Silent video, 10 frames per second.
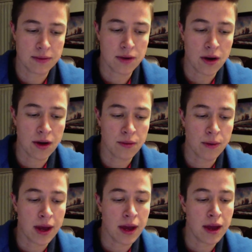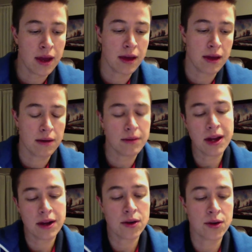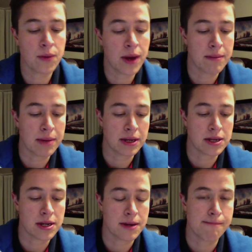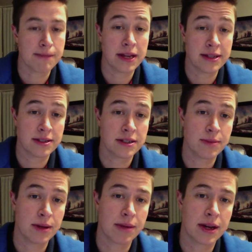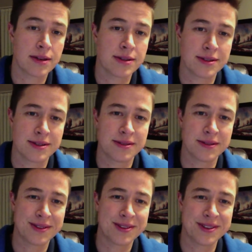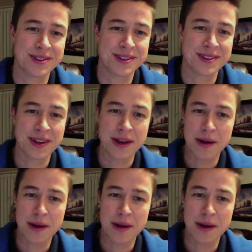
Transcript: gone away, or not gone away, but lessened a bit because there's this